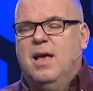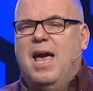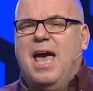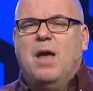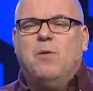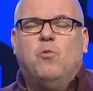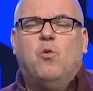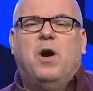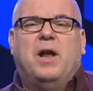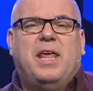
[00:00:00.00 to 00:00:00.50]

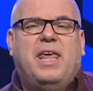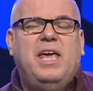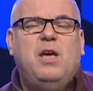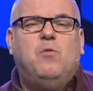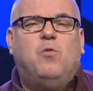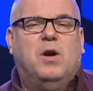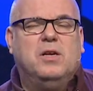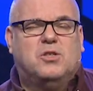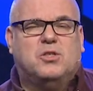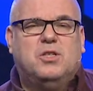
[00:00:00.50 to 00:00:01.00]
And what He
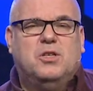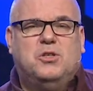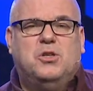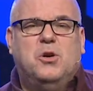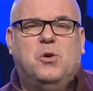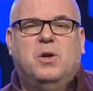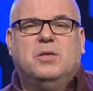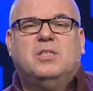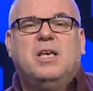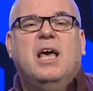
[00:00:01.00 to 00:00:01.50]
wants to
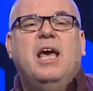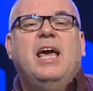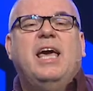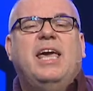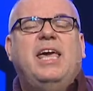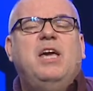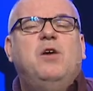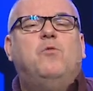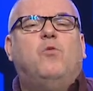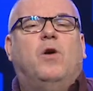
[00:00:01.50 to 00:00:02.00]
do is
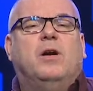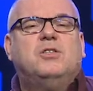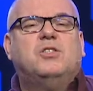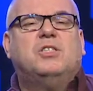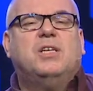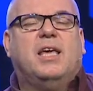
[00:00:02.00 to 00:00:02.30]
He wants